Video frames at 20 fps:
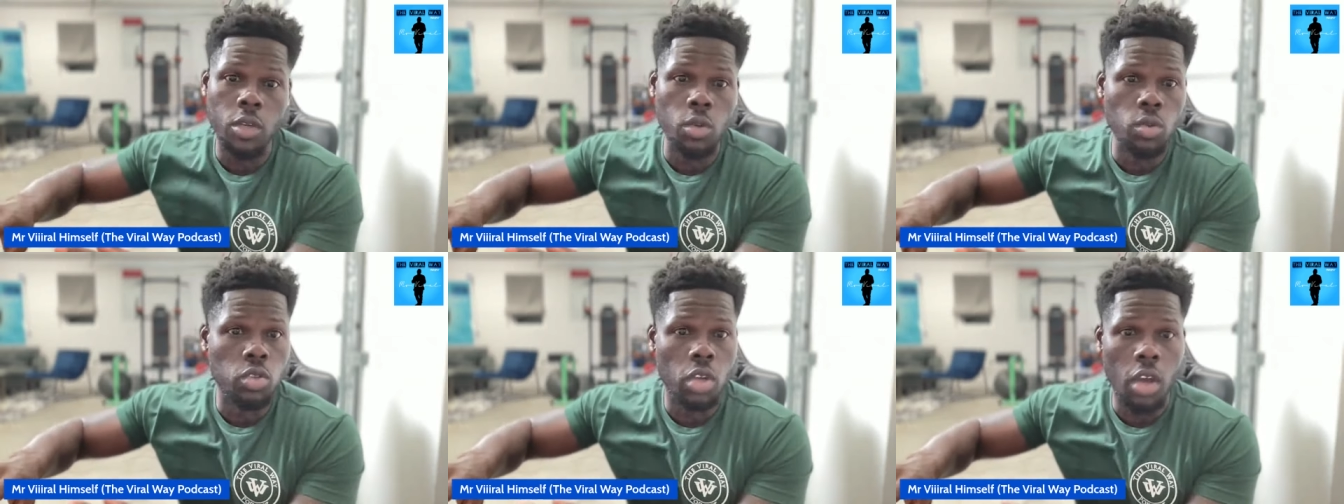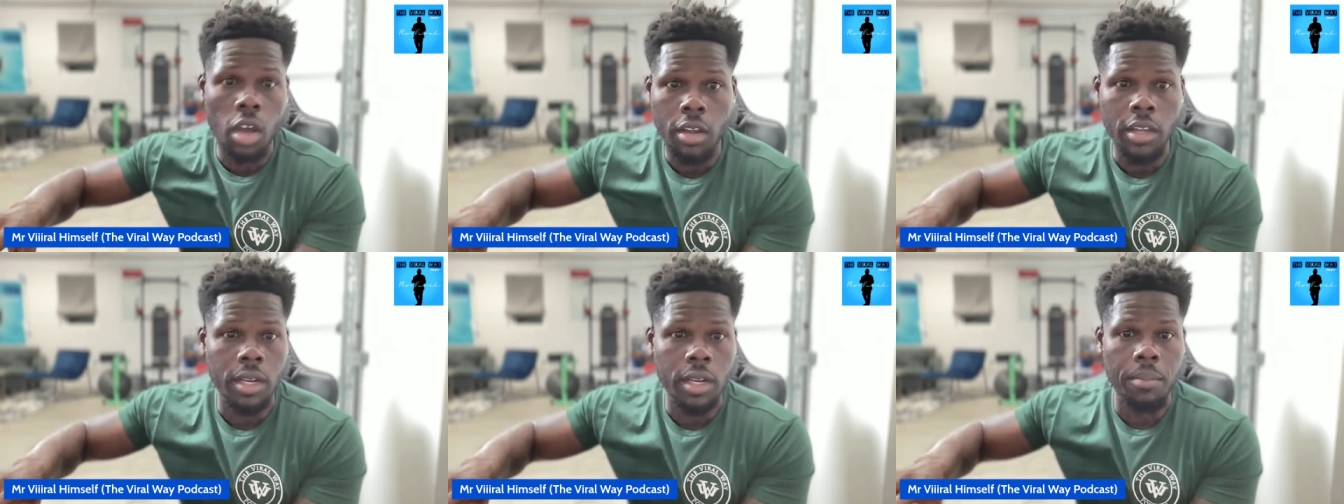you
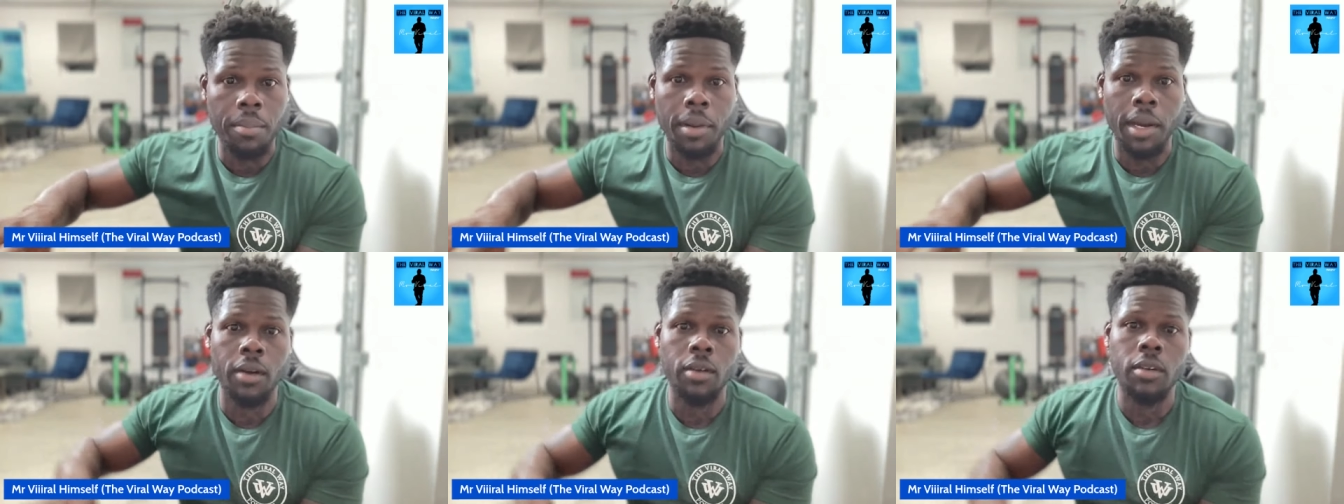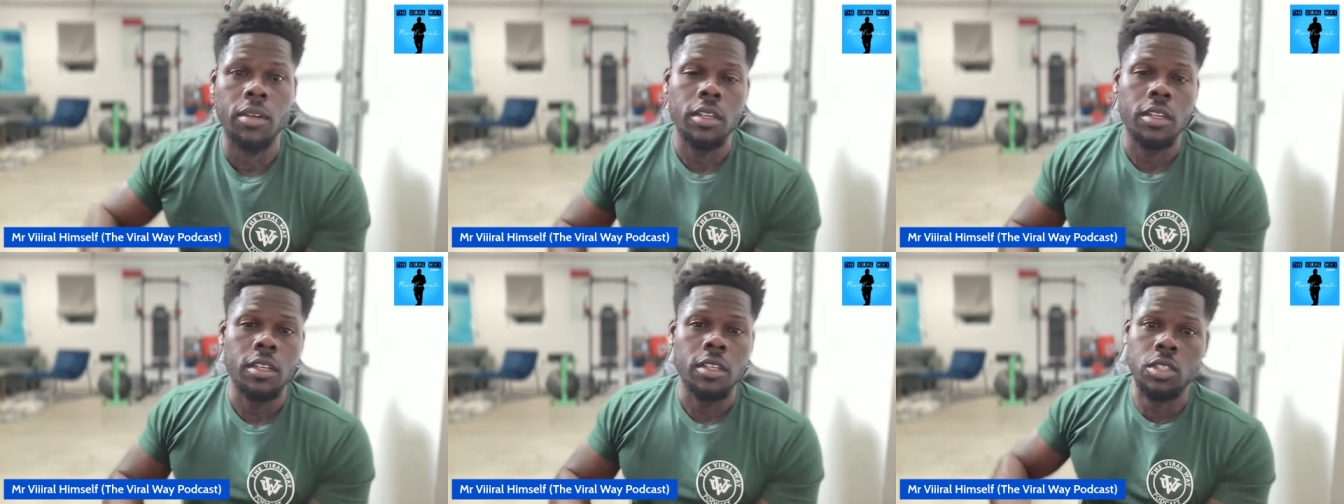talking about.
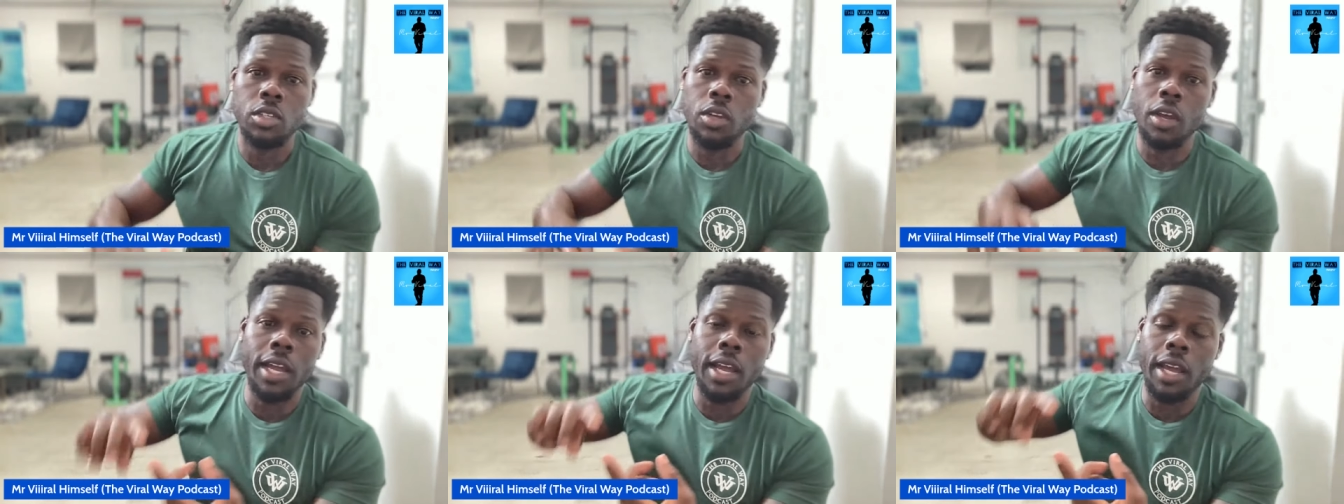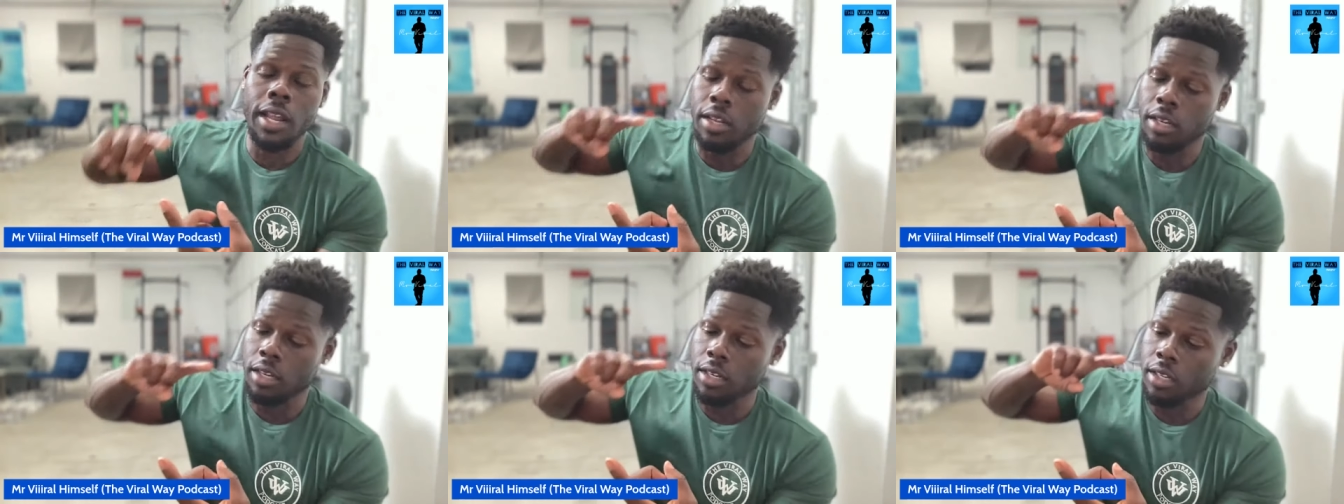So I
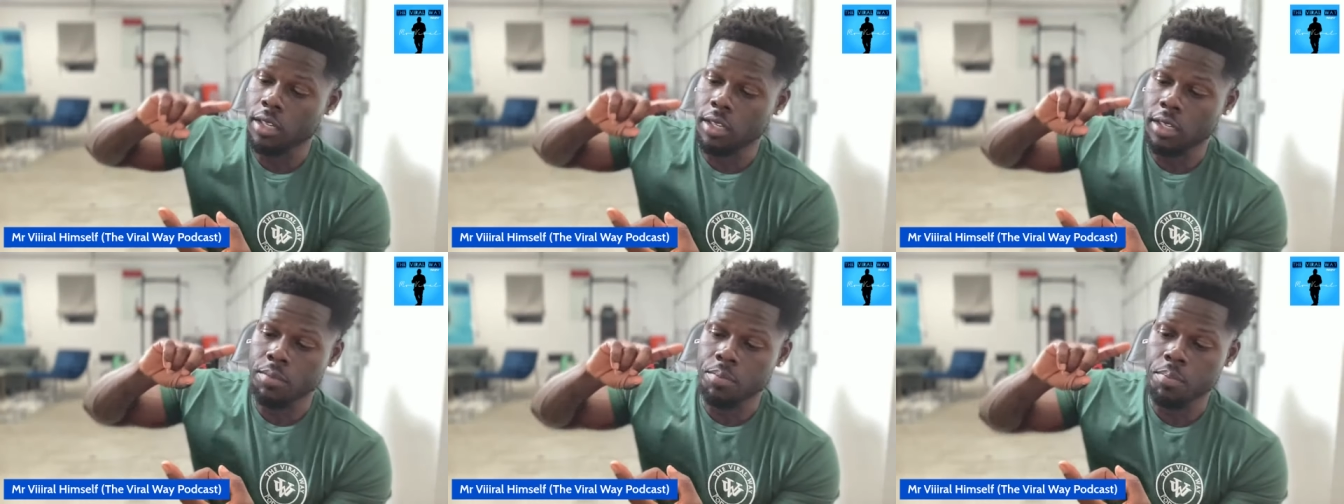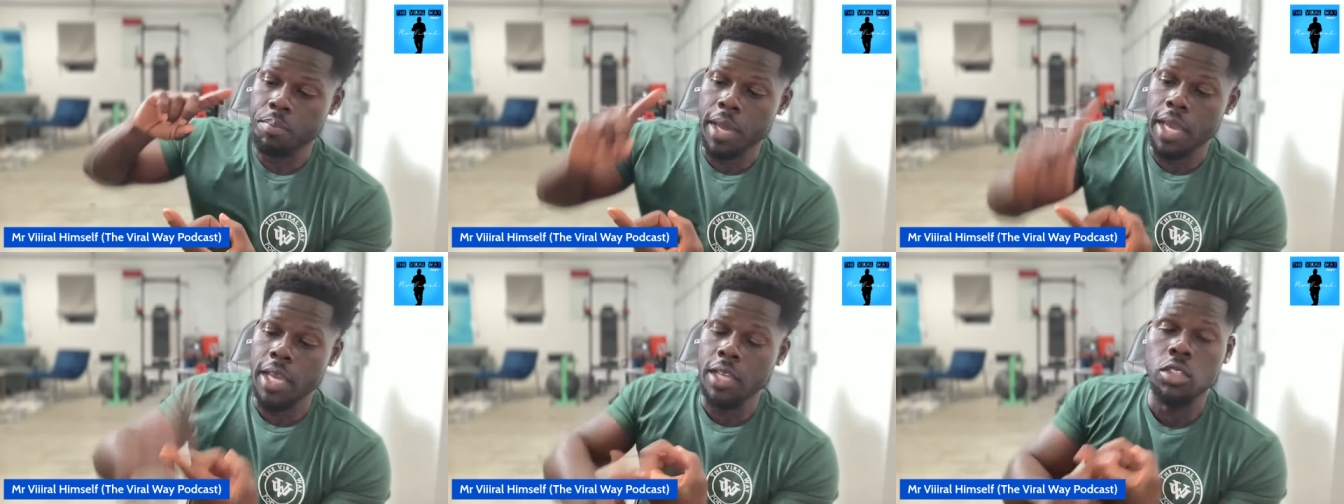got a, a
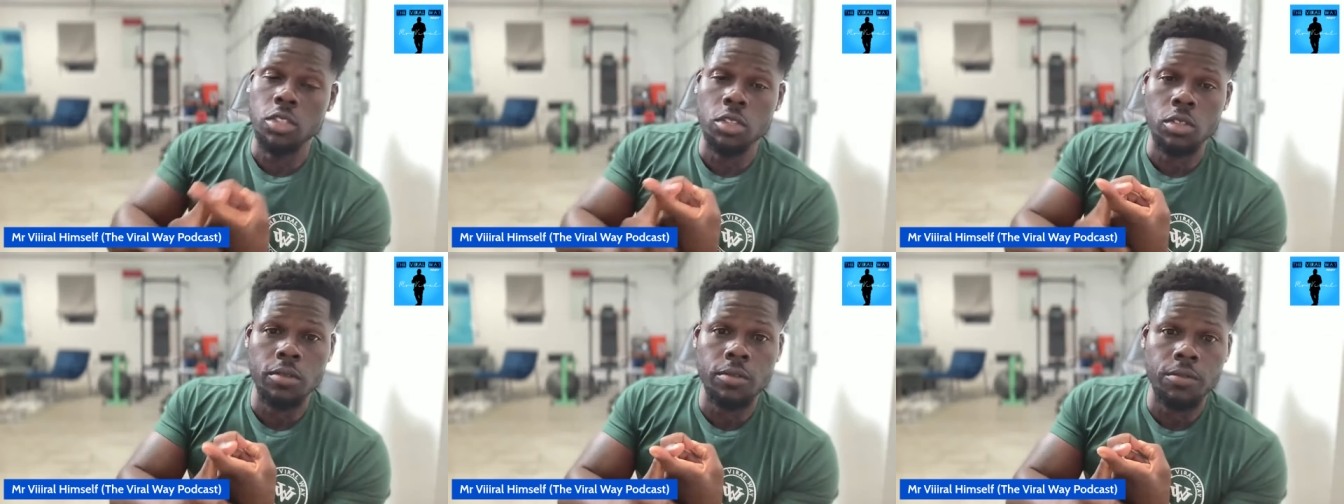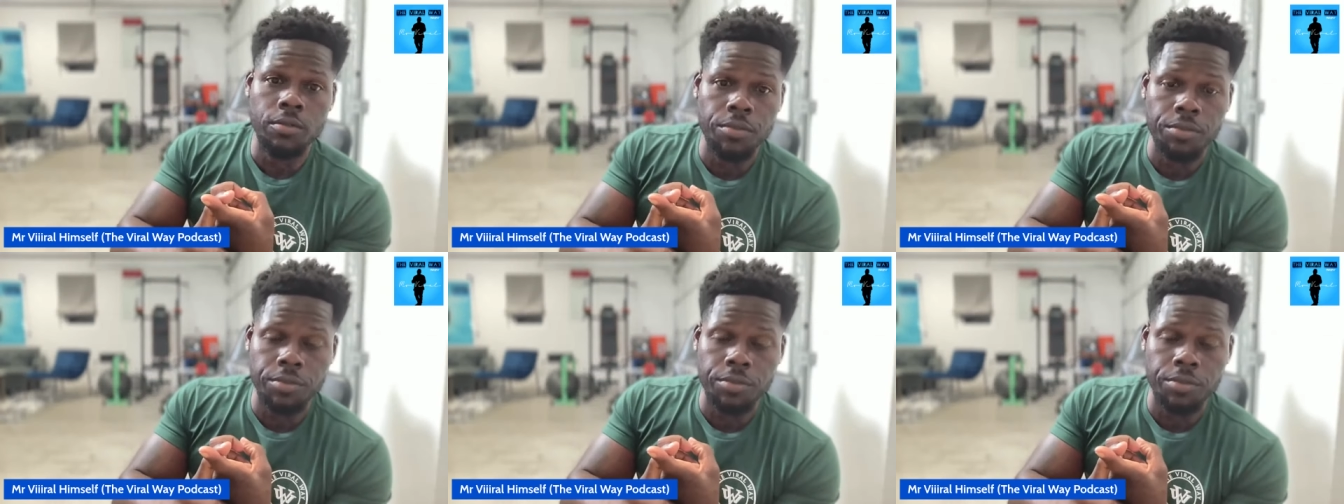major